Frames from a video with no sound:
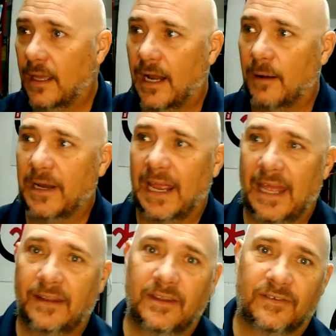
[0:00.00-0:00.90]
and I'm going to
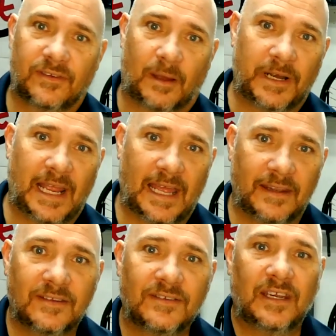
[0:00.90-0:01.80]
end
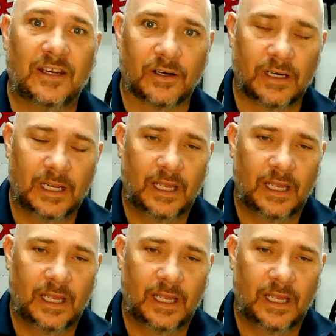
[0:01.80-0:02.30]
this here.